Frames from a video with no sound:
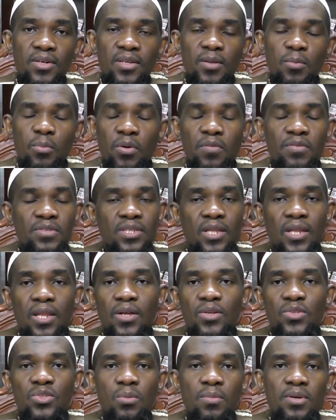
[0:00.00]
the prophet
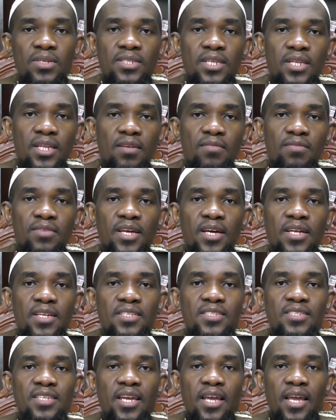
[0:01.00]
sallallahu said if there
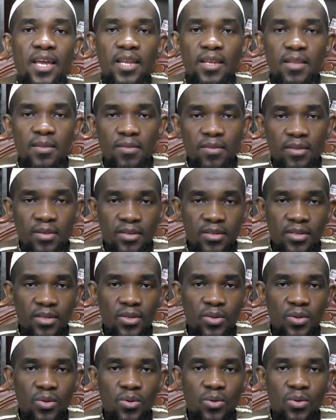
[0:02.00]
is anything
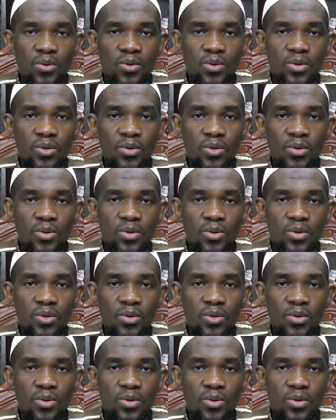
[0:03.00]
you know